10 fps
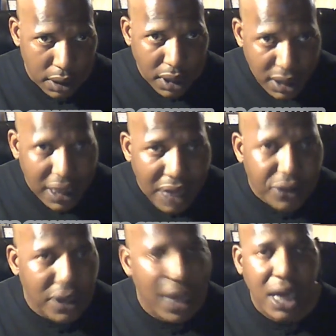Then after
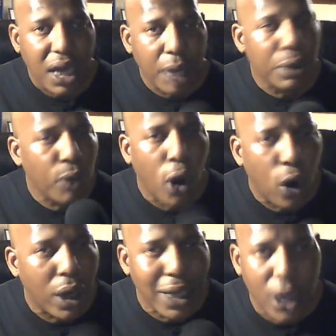that,
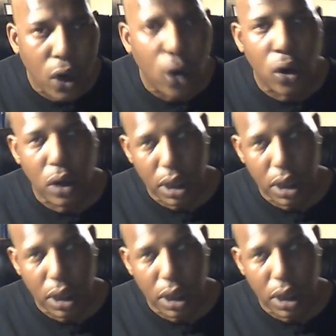on and on.